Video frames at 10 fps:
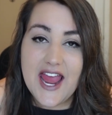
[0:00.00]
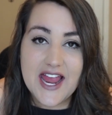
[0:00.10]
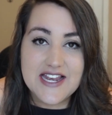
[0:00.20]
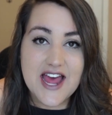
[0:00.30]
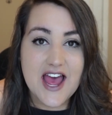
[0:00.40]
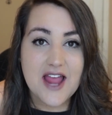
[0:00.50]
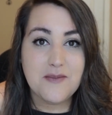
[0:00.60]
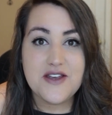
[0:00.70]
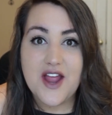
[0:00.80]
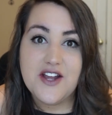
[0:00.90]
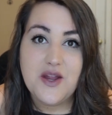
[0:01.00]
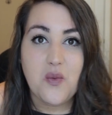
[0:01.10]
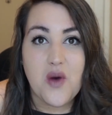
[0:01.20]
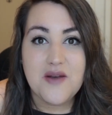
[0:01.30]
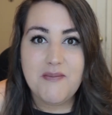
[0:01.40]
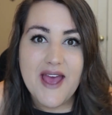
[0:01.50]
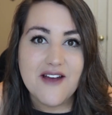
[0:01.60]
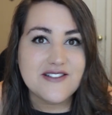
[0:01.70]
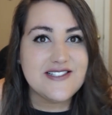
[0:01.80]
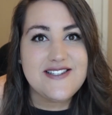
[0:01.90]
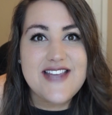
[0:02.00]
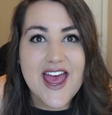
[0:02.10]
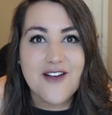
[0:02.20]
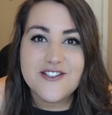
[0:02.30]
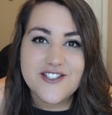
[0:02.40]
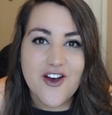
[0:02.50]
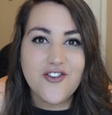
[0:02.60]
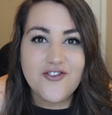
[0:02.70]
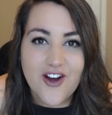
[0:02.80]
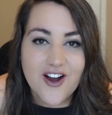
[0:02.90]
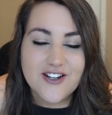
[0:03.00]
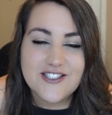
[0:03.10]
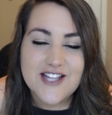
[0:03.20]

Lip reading: and I'm 91 pounds down so far.